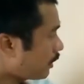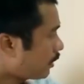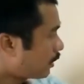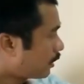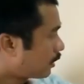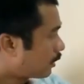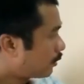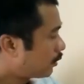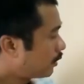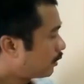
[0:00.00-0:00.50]

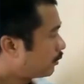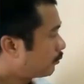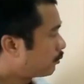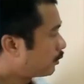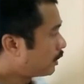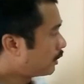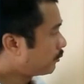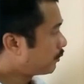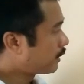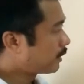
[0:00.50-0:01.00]
the
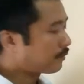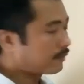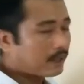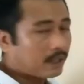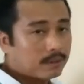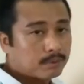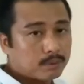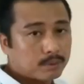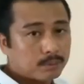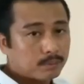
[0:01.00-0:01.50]
molybdenum
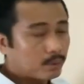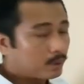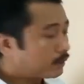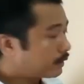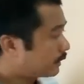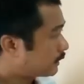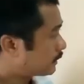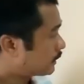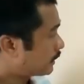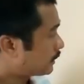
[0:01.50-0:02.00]
carbon bond
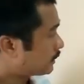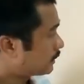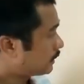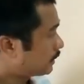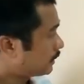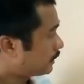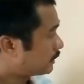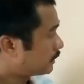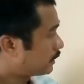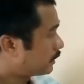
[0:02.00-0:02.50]
distance
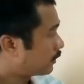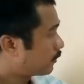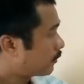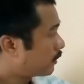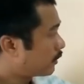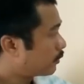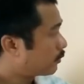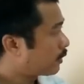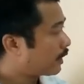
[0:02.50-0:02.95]
is equal to